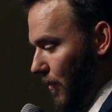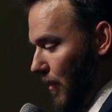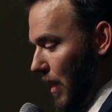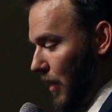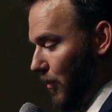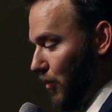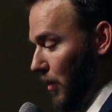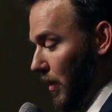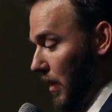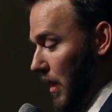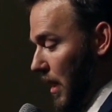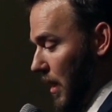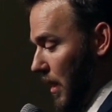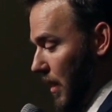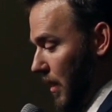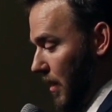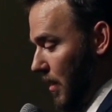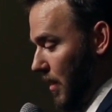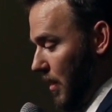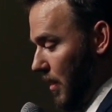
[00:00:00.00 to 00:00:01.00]
That's what
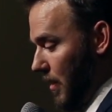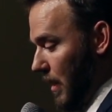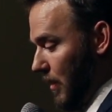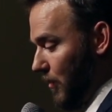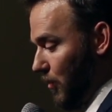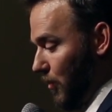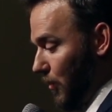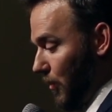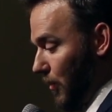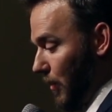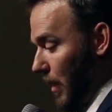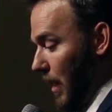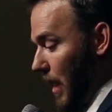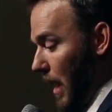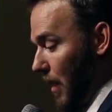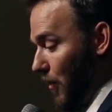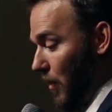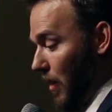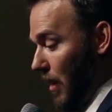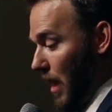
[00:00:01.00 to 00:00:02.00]
God, that's
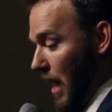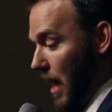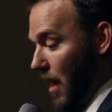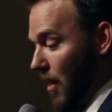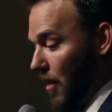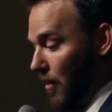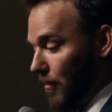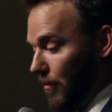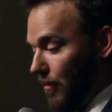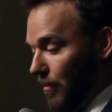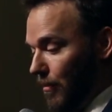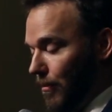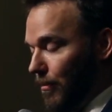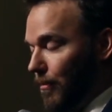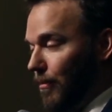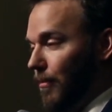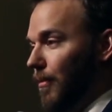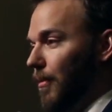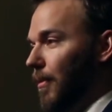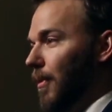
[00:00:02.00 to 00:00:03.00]
how
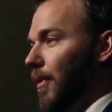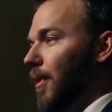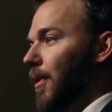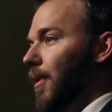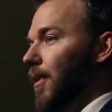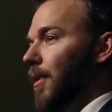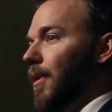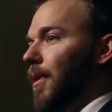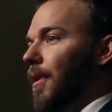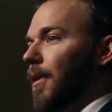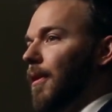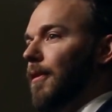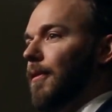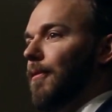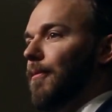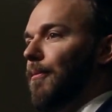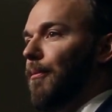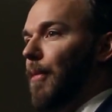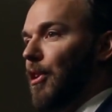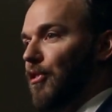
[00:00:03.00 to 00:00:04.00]

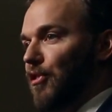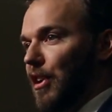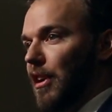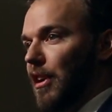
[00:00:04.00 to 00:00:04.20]
much